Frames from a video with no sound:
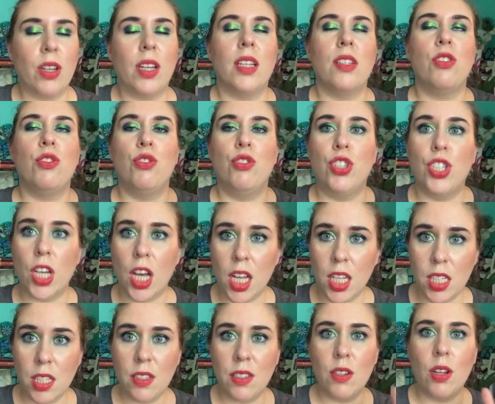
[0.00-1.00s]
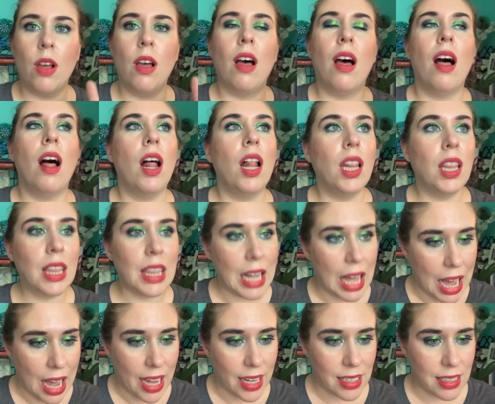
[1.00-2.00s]
it's just a
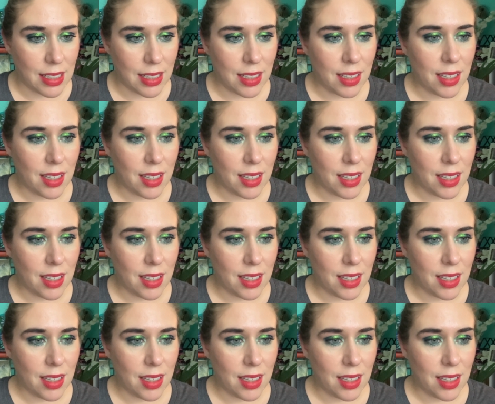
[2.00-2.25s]
lot.